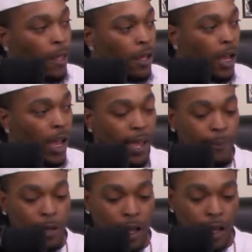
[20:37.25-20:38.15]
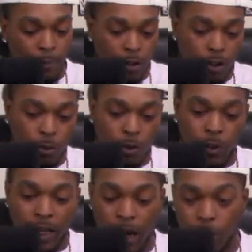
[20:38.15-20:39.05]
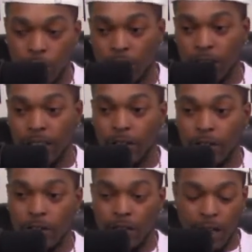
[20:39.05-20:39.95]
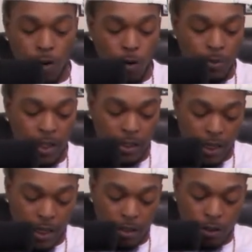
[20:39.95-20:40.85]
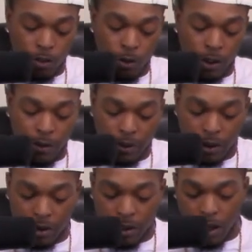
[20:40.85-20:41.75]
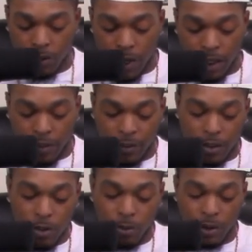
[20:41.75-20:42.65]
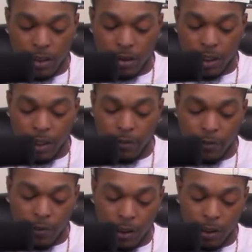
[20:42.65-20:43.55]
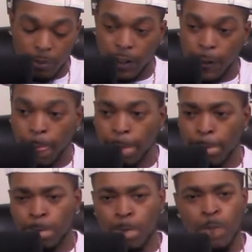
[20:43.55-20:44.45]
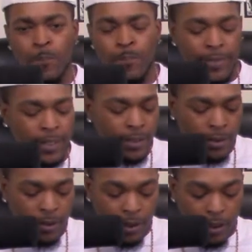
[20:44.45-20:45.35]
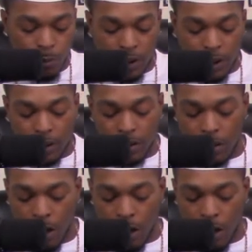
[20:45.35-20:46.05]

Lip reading: I'm good with Dwight Howard on the Lakers. I hope that they, guarantee his contract. If they don't, that's life. You know what I mean? It is what it is.